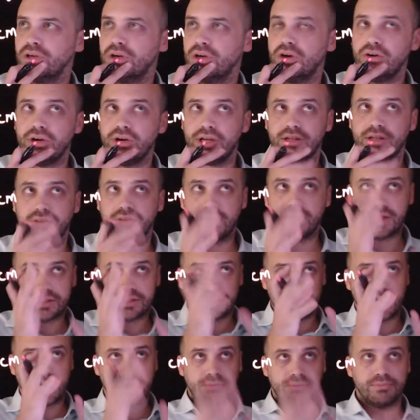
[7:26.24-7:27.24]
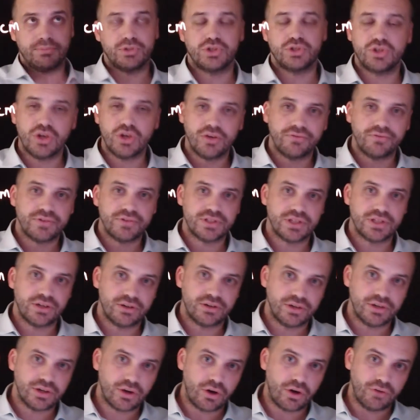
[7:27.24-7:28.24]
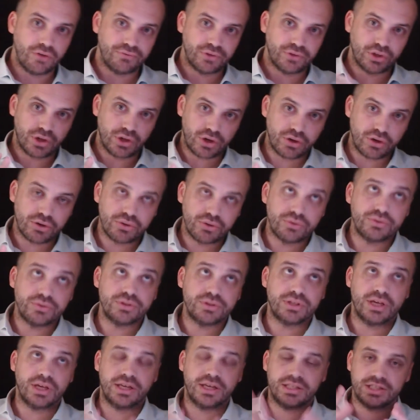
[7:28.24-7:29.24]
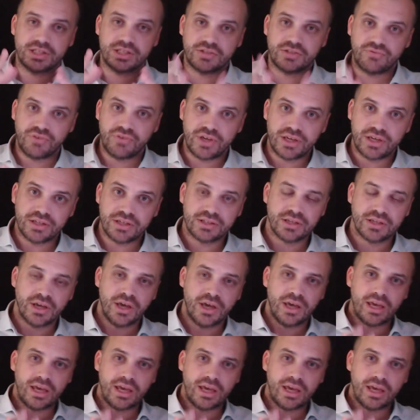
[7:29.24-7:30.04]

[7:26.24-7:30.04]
All right, that's um, surface area of cones and spheres.